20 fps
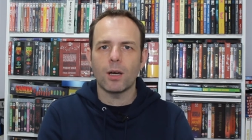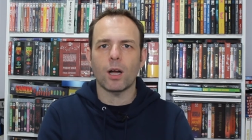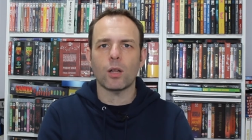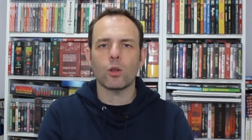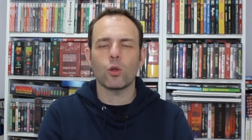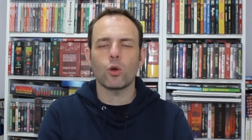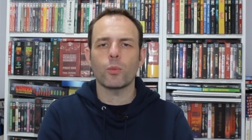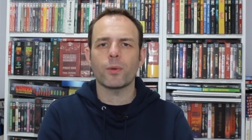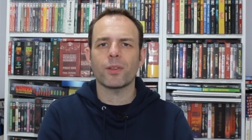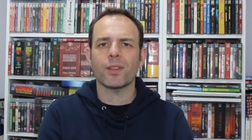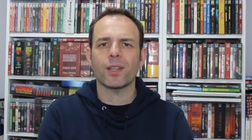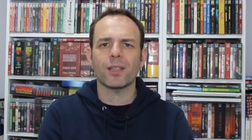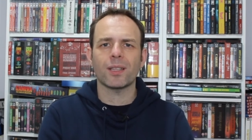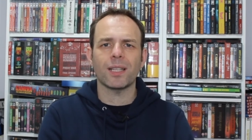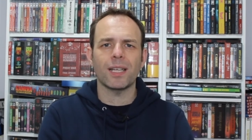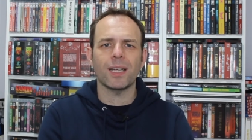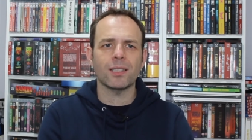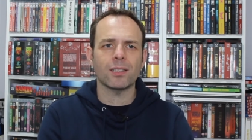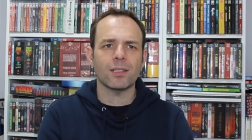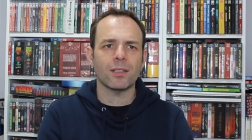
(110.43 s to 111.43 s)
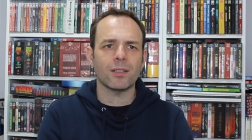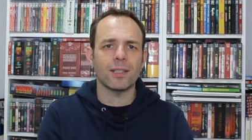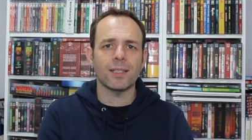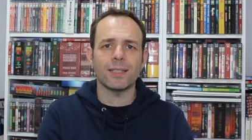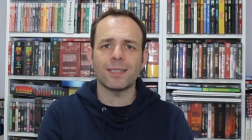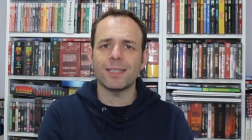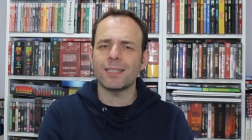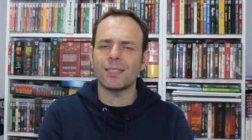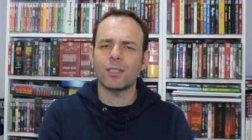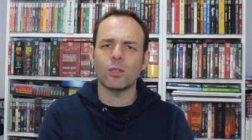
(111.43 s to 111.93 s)
along with a letter
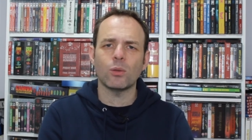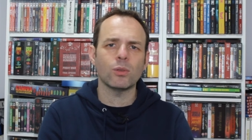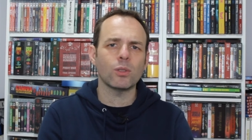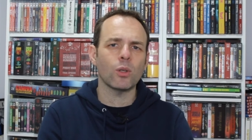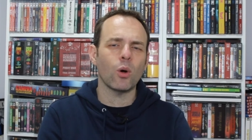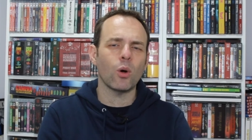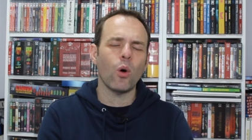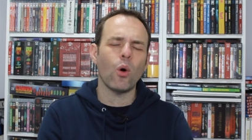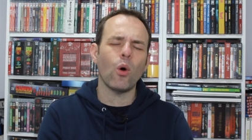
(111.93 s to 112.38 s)
that details